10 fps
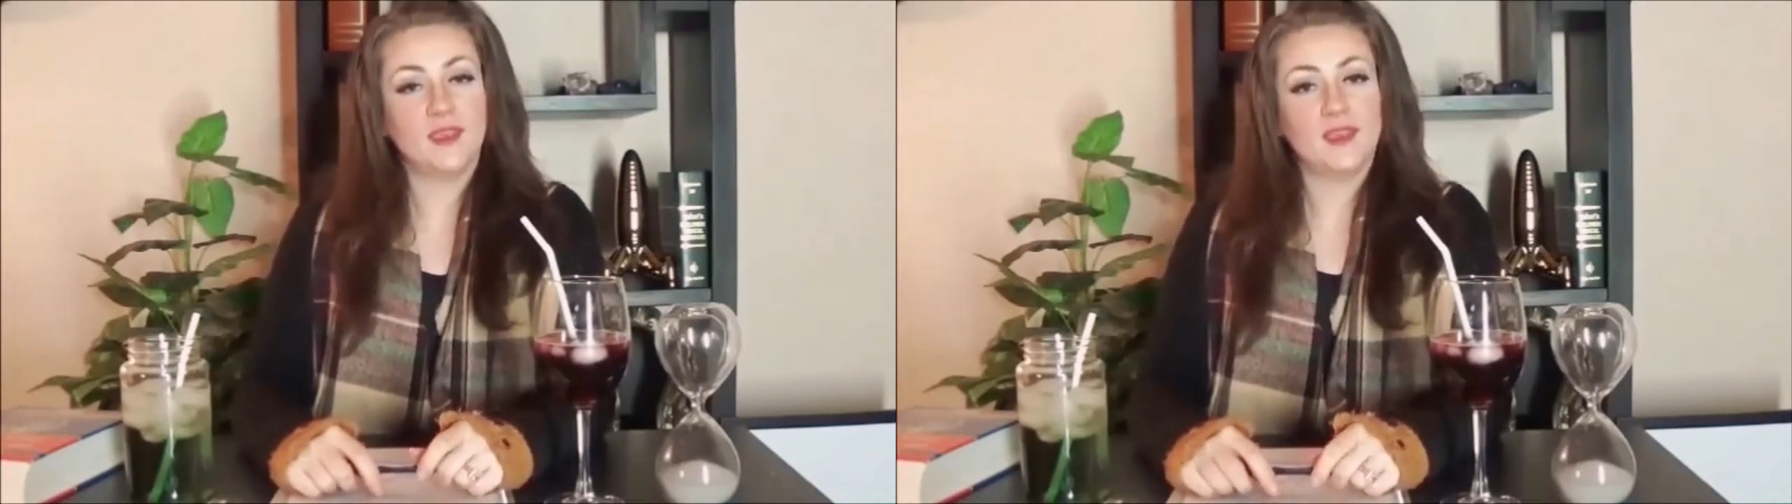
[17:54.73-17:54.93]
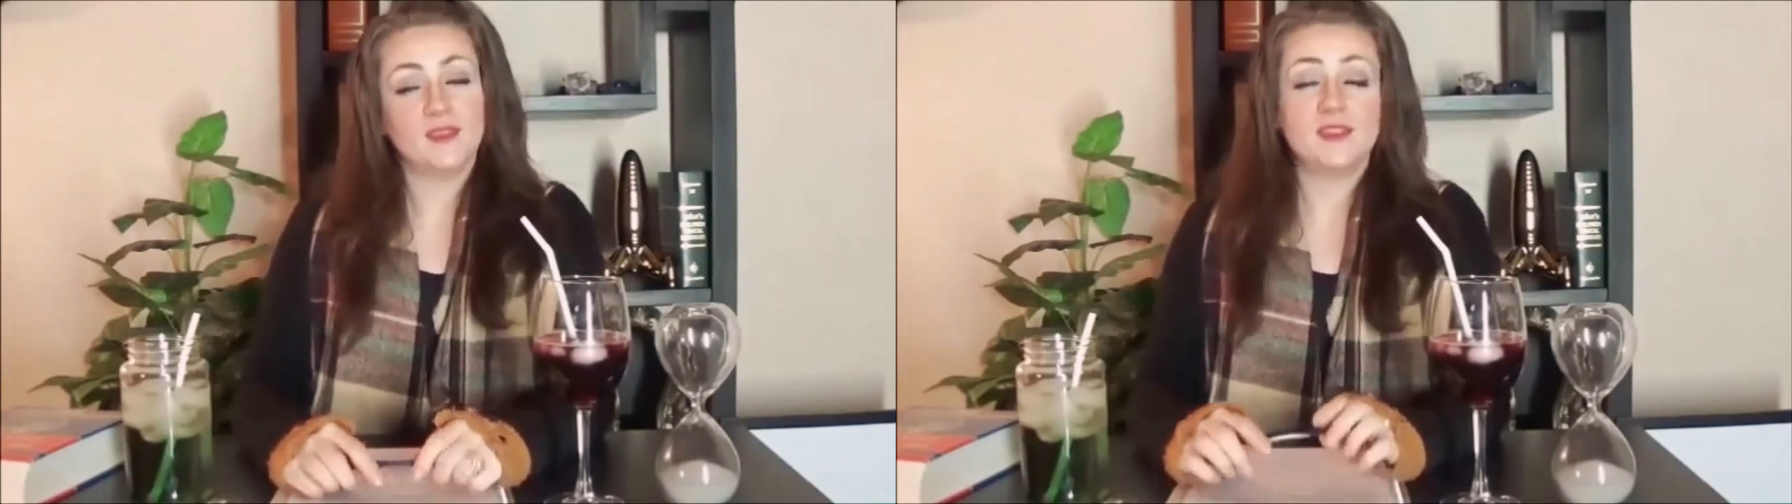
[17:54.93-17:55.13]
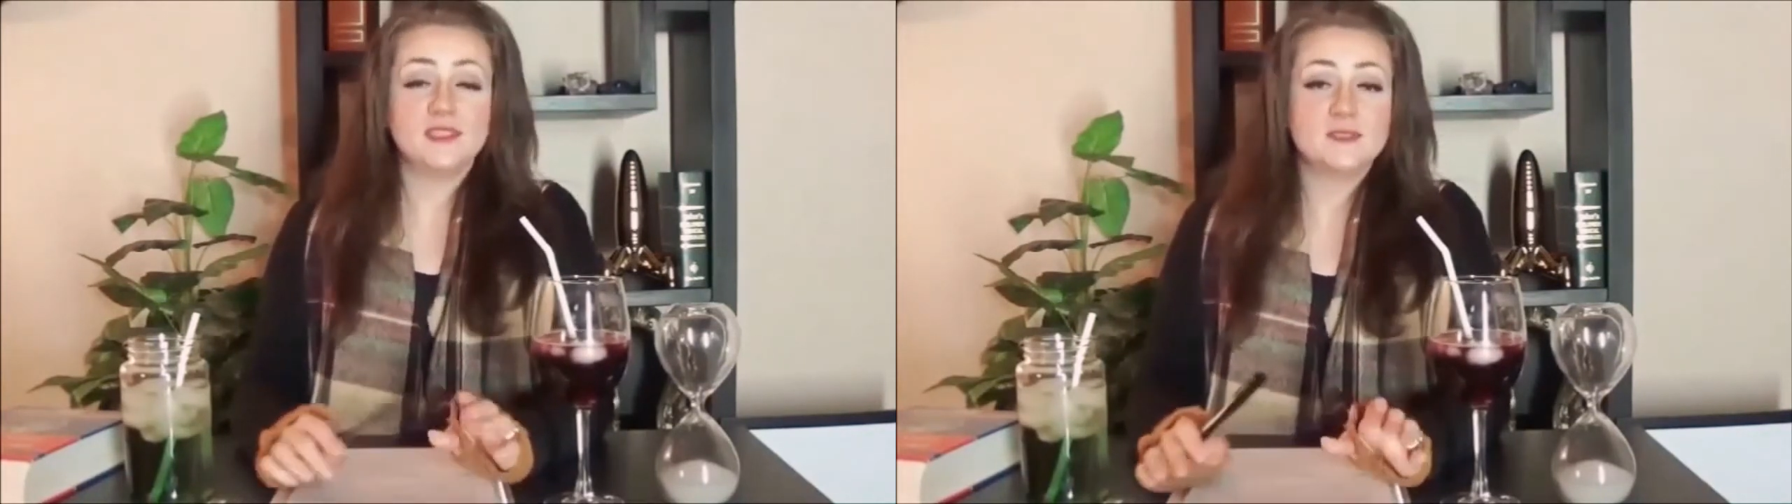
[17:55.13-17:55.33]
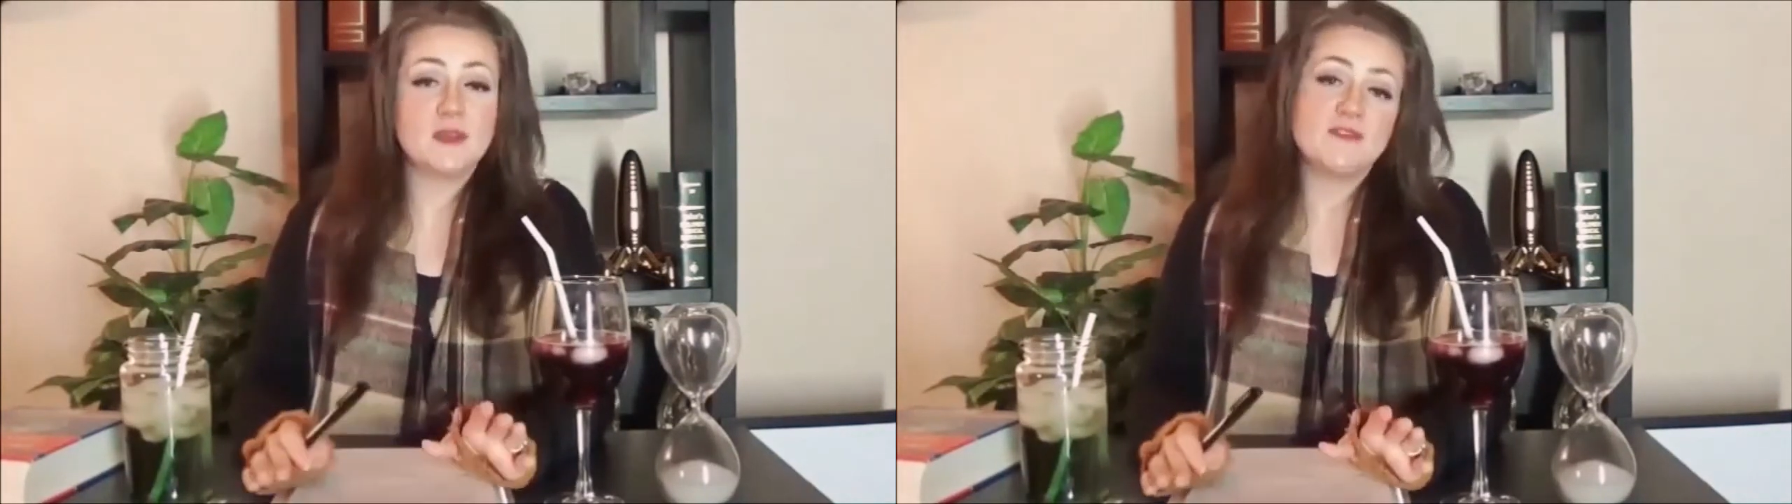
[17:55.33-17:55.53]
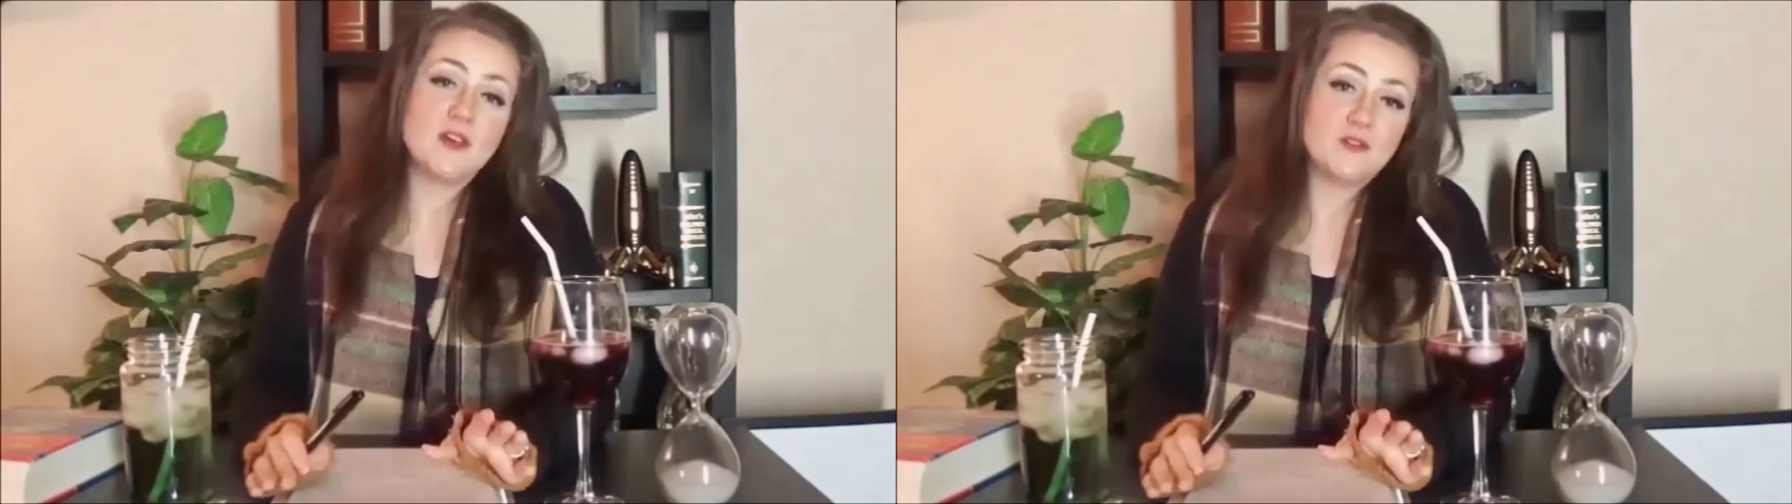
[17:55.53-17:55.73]
that this is
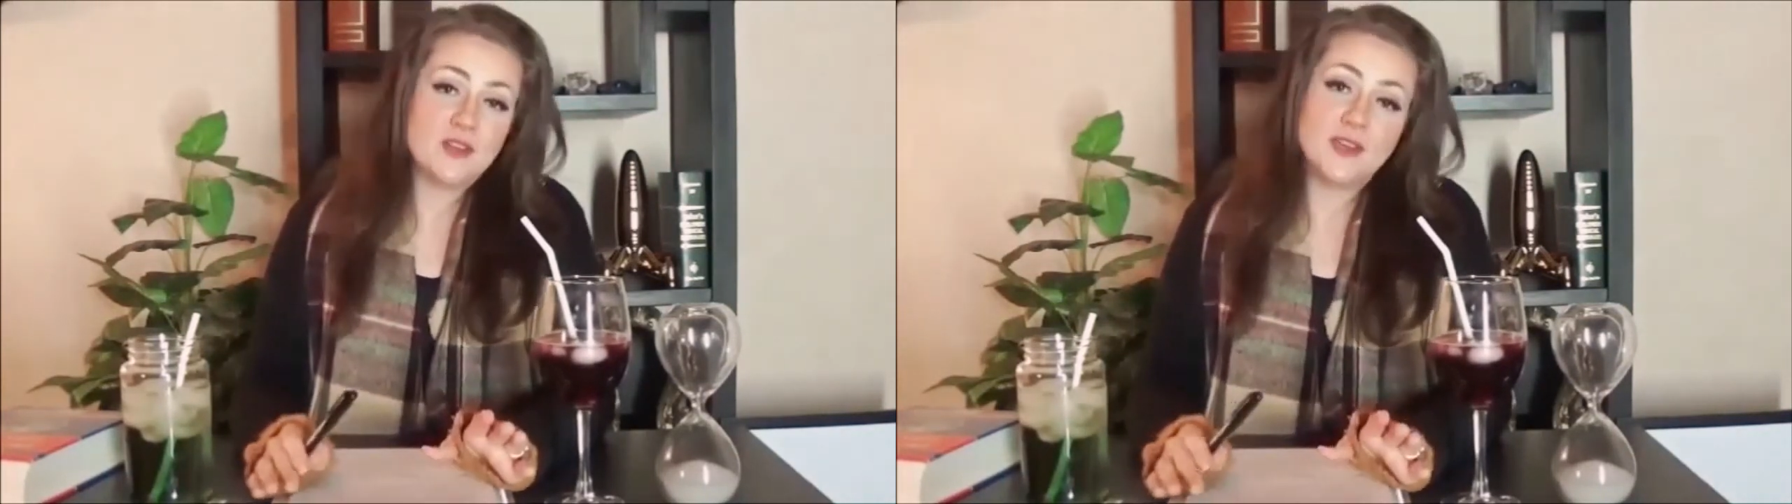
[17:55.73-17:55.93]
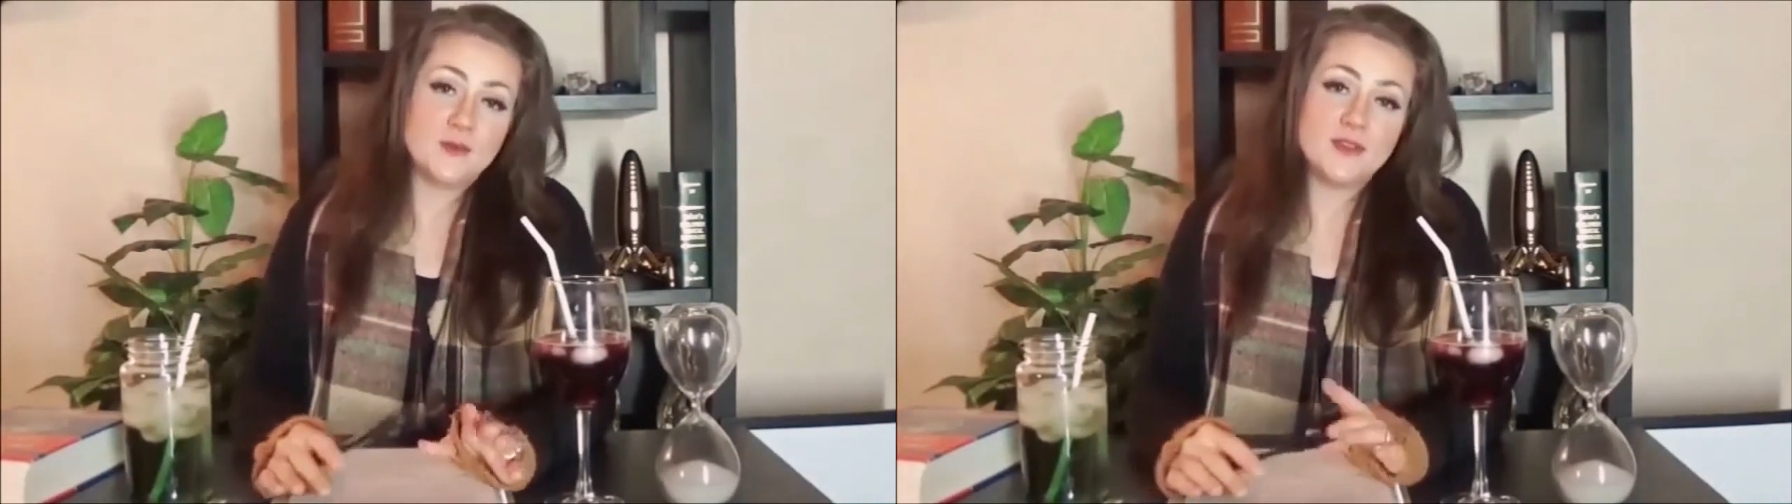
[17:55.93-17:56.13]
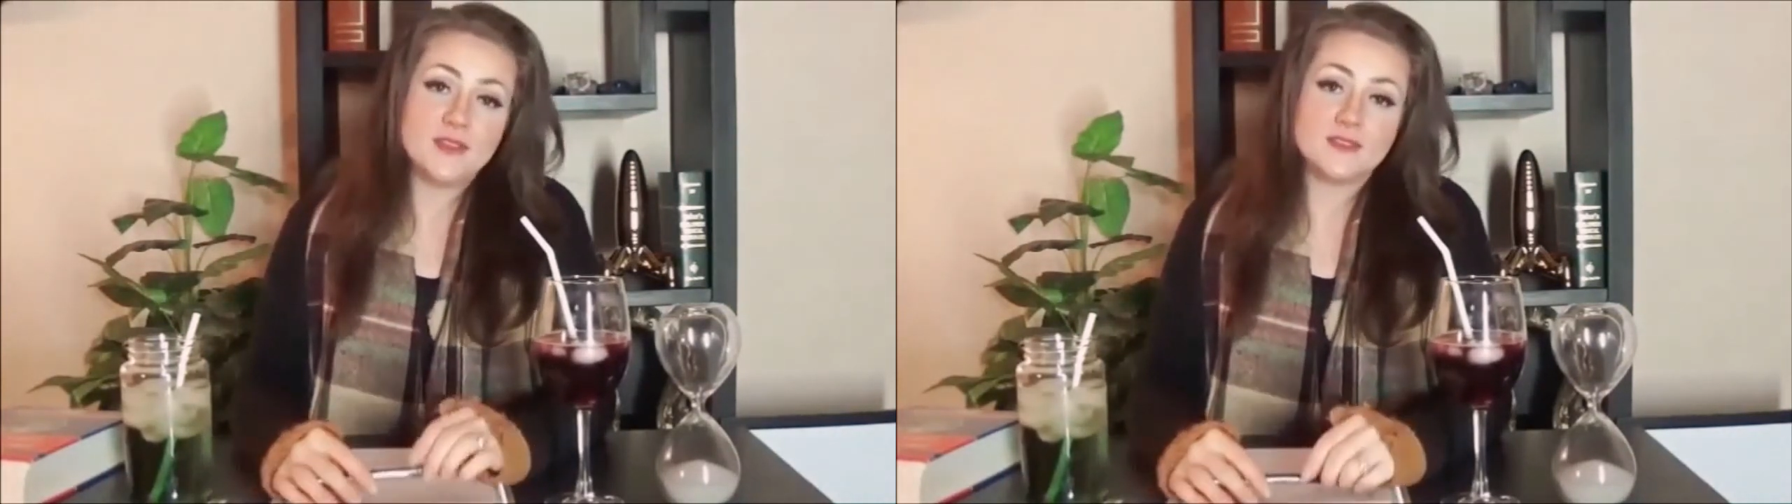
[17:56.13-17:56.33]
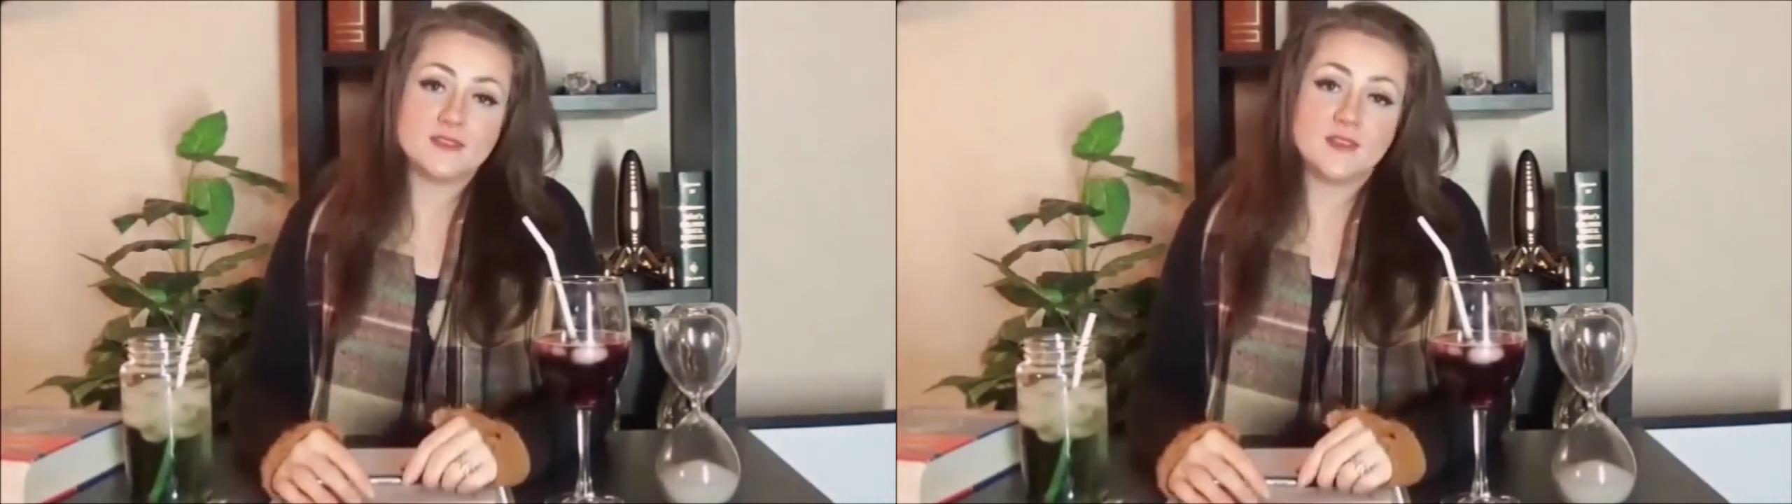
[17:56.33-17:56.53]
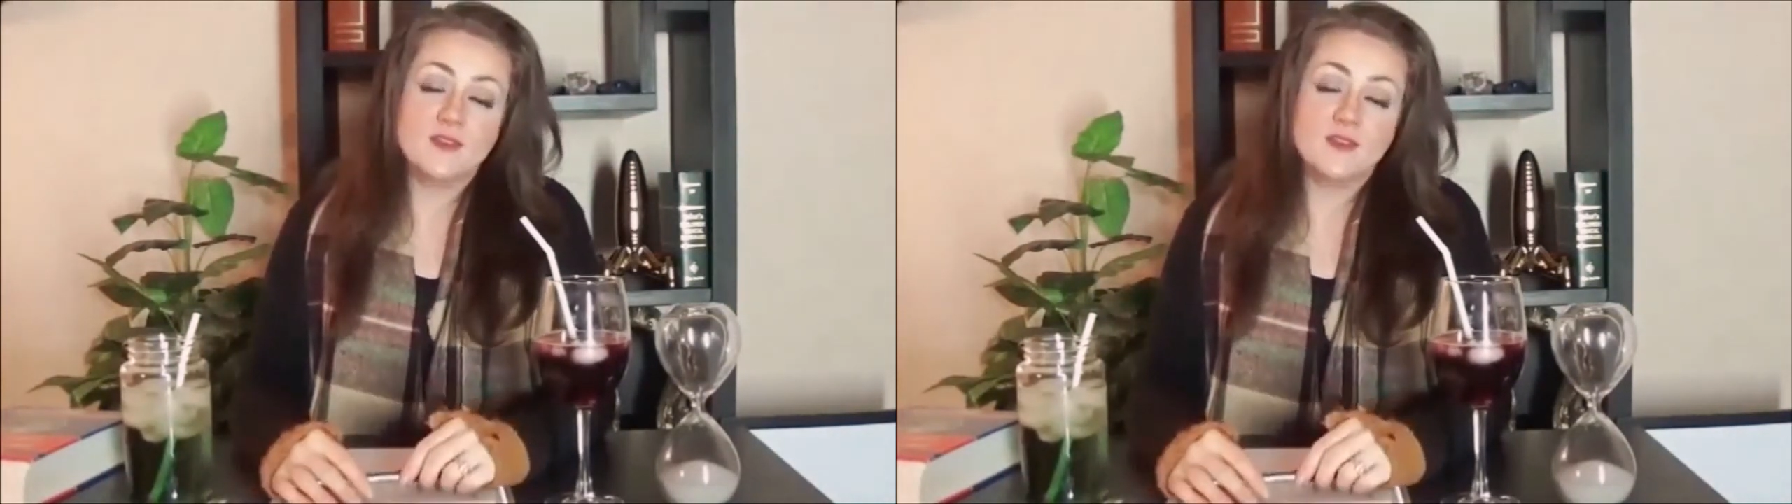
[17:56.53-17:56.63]
my final video on this.